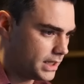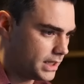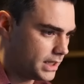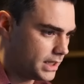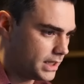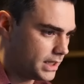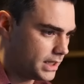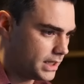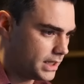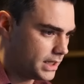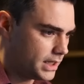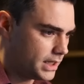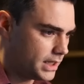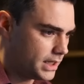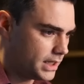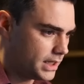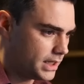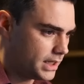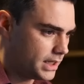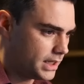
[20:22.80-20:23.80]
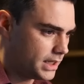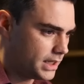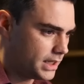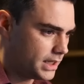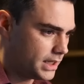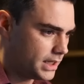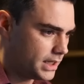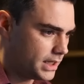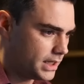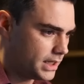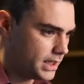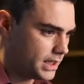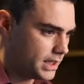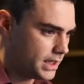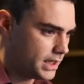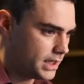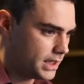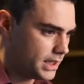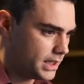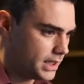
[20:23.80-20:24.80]

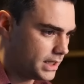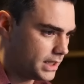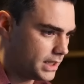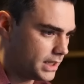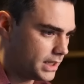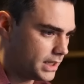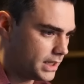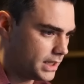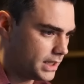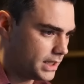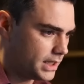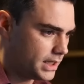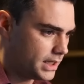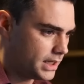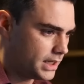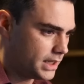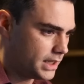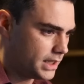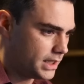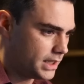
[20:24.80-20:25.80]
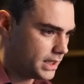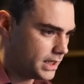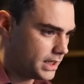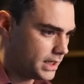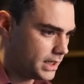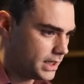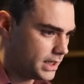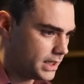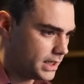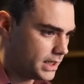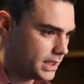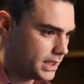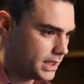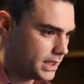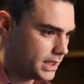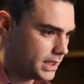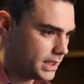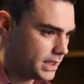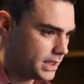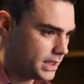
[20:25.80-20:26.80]

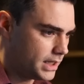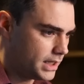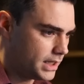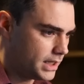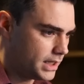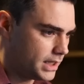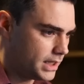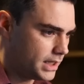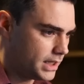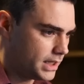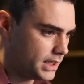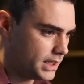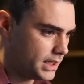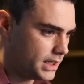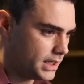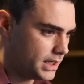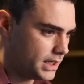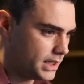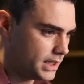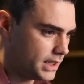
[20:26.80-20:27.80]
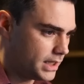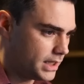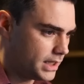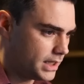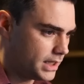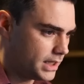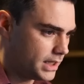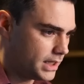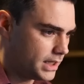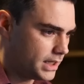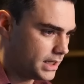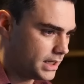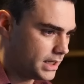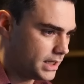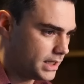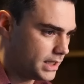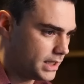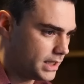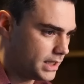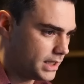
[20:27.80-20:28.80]

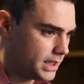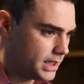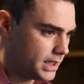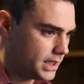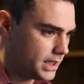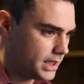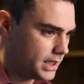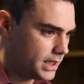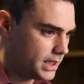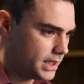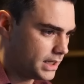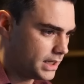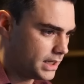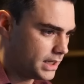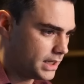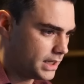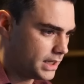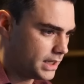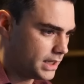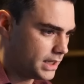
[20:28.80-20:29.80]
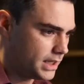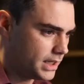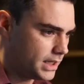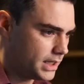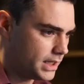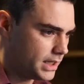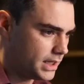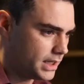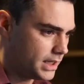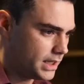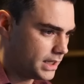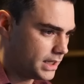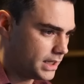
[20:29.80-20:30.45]
[no speech]